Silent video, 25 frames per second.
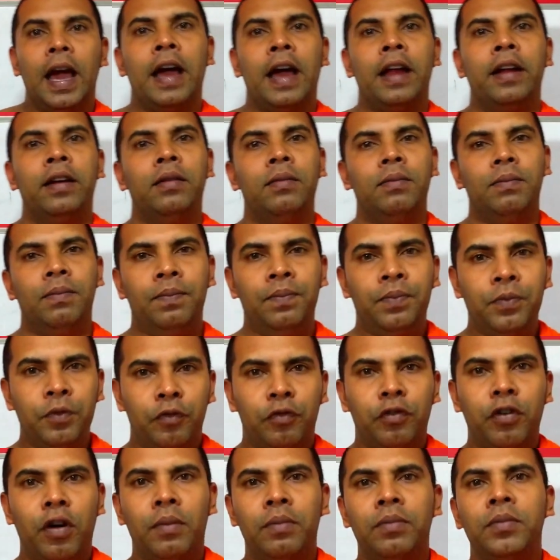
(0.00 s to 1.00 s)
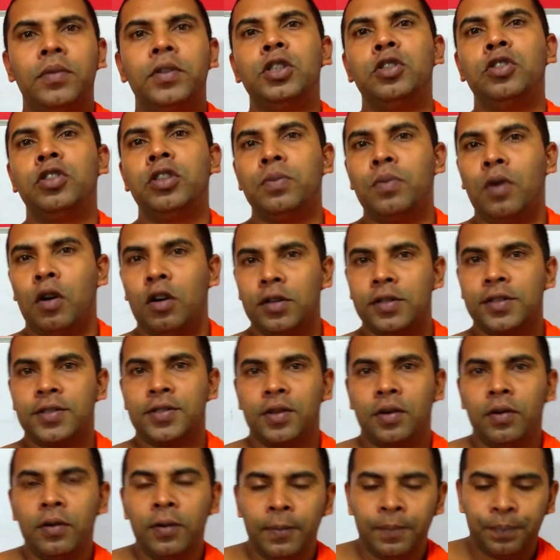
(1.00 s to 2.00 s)
and from YouTube
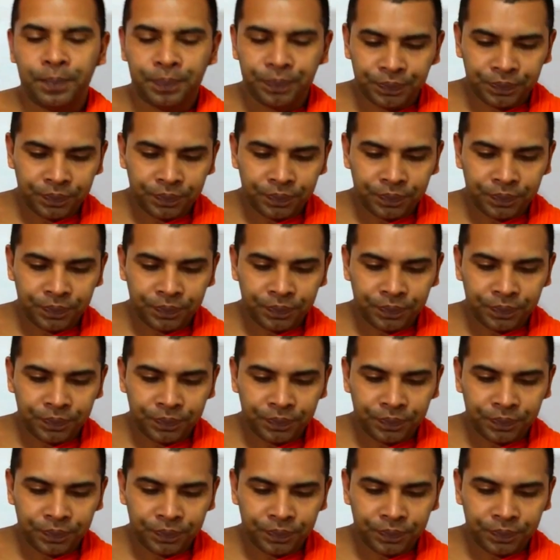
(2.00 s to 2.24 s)
also.